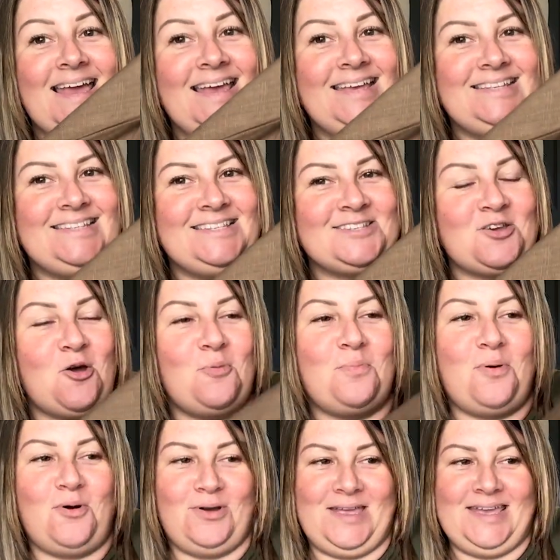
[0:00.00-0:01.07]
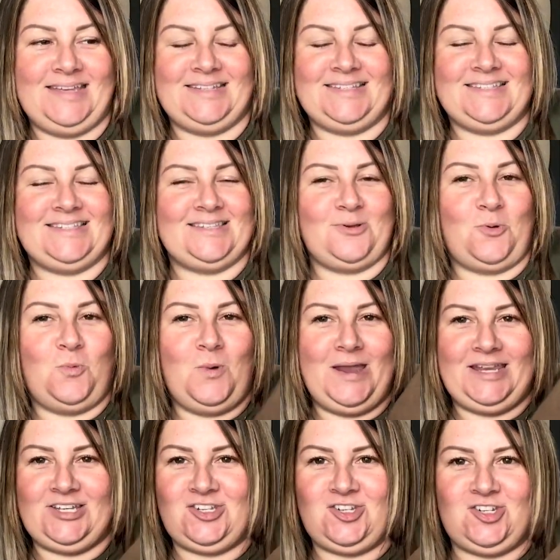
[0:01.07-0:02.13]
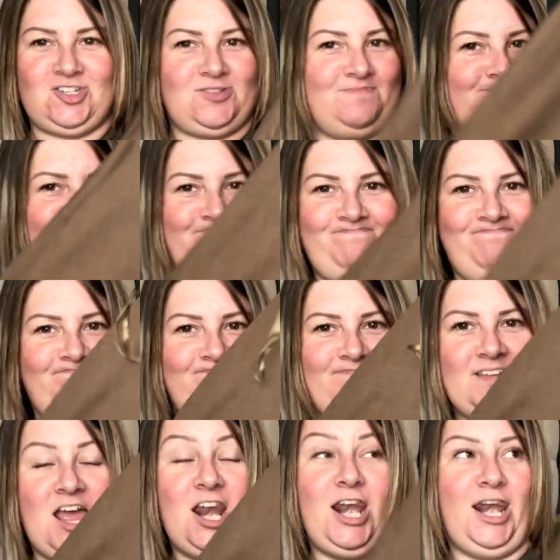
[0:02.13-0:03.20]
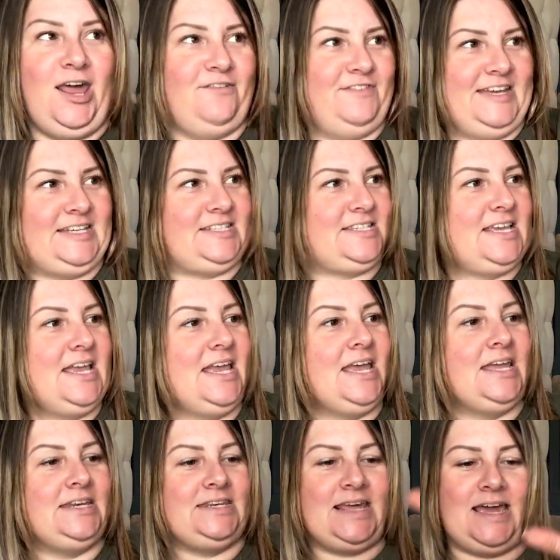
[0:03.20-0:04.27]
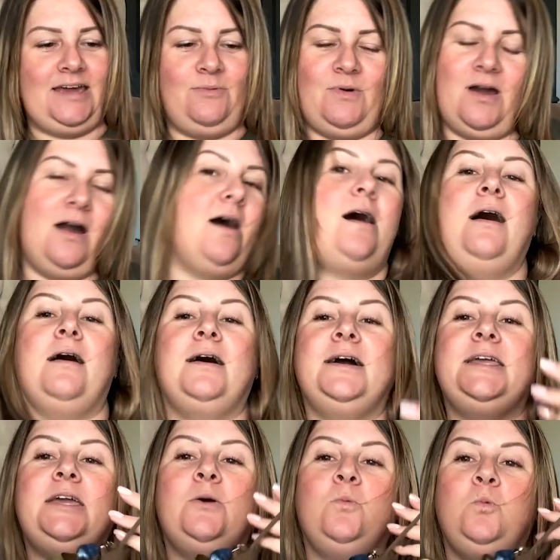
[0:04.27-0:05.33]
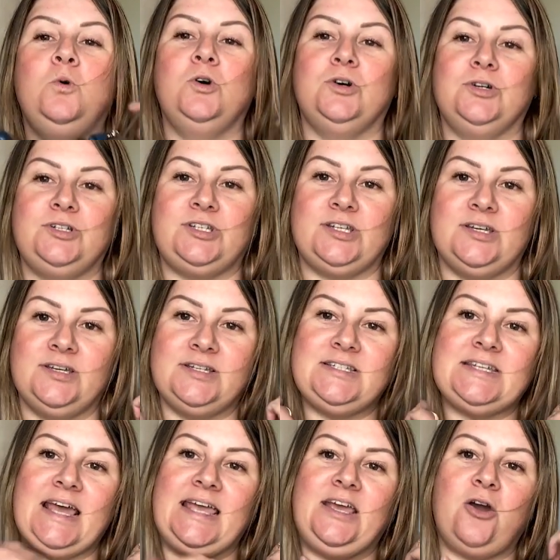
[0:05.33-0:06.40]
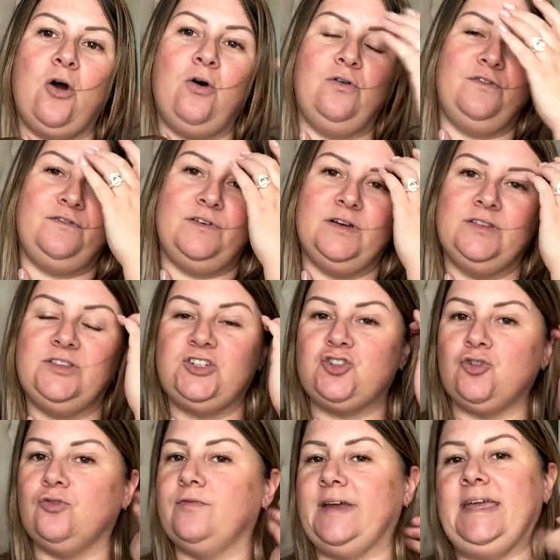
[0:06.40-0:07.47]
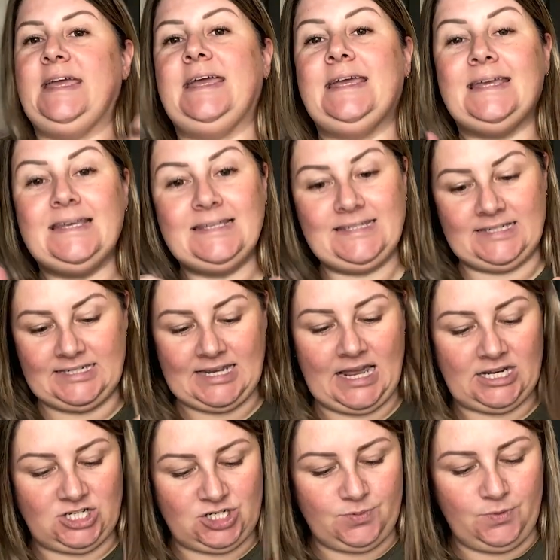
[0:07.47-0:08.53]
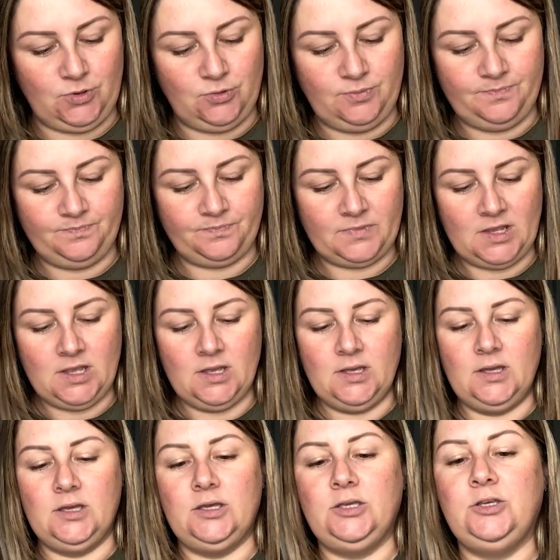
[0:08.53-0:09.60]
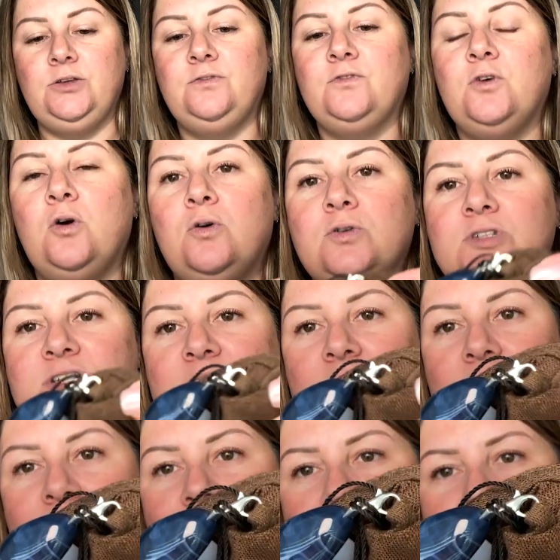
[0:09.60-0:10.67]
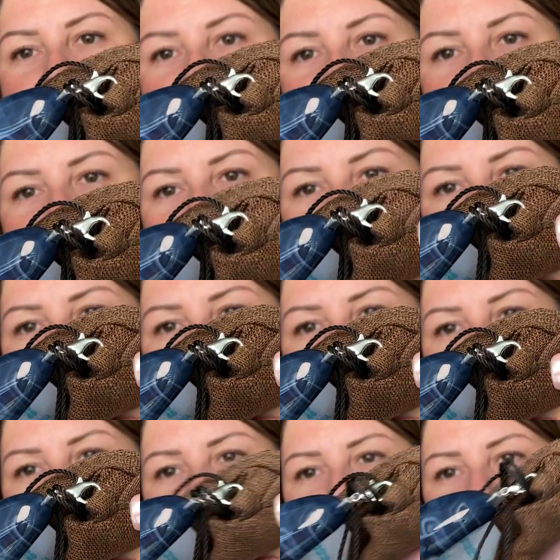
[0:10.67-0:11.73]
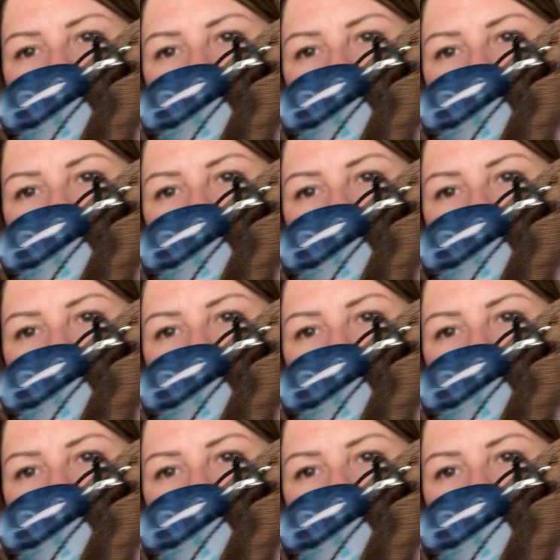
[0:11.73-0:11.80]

is it's got pockets, which love it. Now, I would take off the jewellery. It is detachable. You've got little clips.